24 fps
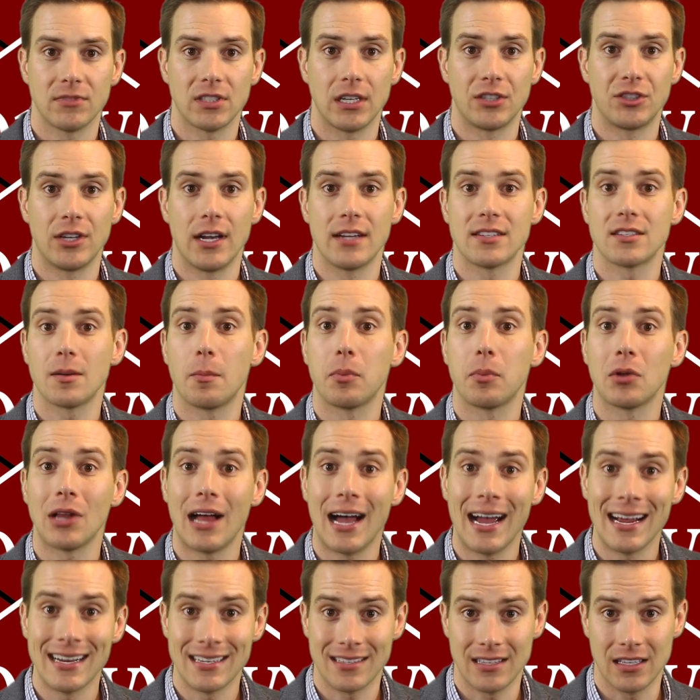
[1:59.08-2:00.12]
such as
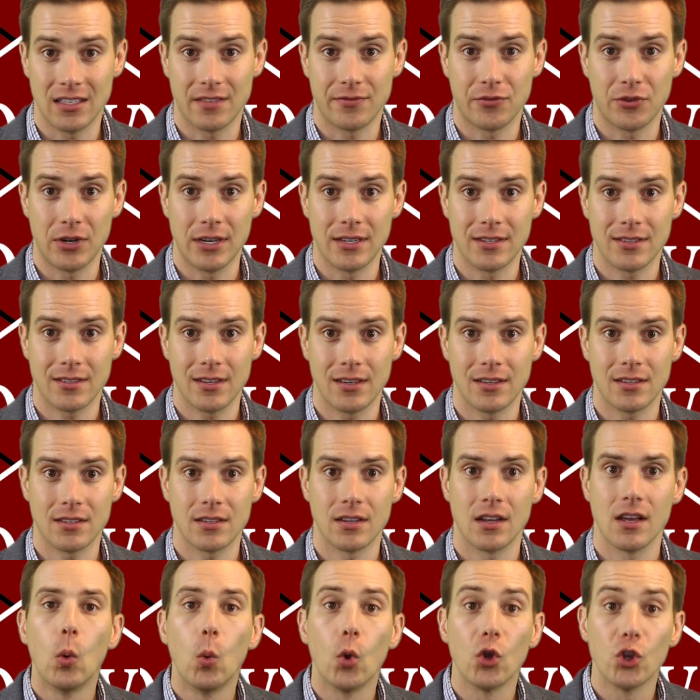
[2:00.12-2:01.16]
appliances for
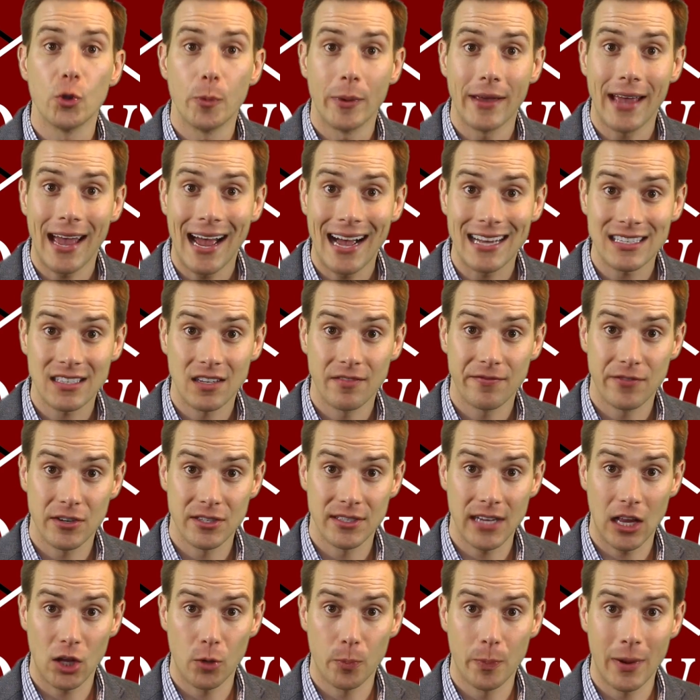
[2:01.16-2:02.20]
instance, will you be asking for
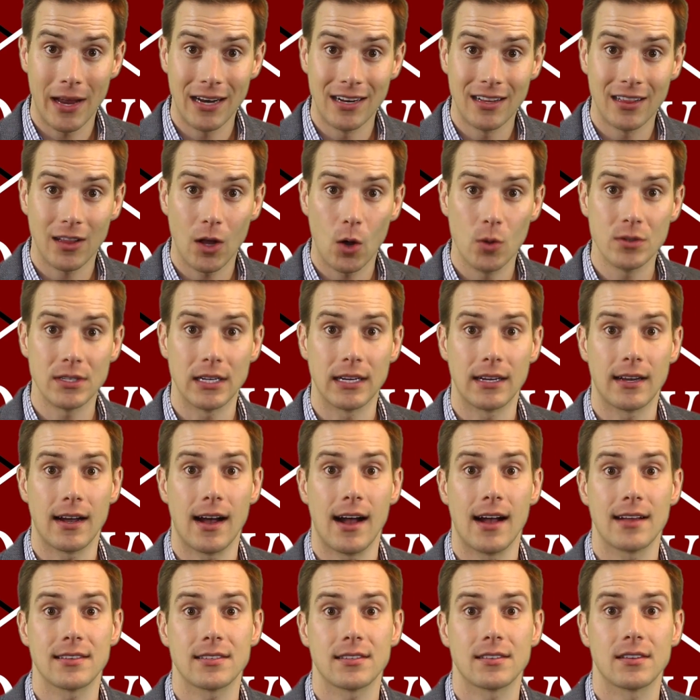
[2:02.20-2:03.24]
seller paid closing
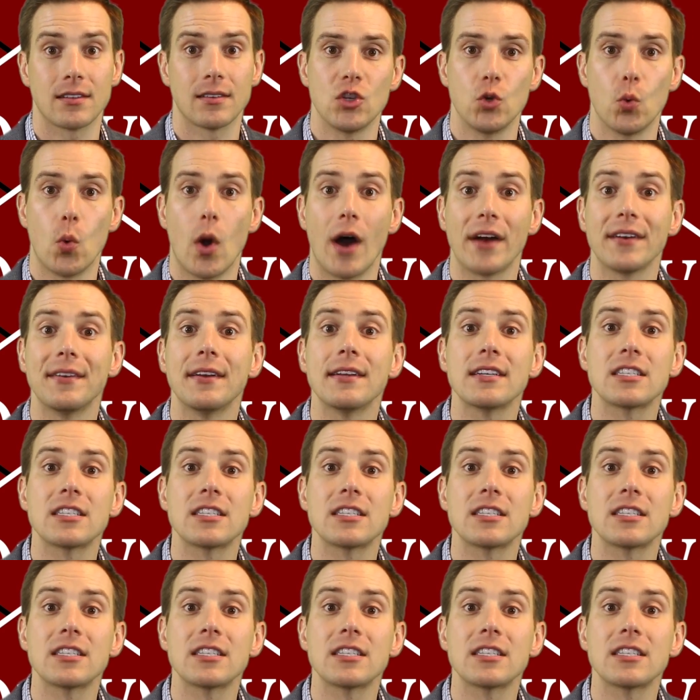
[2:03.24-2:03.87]
costs, do you want an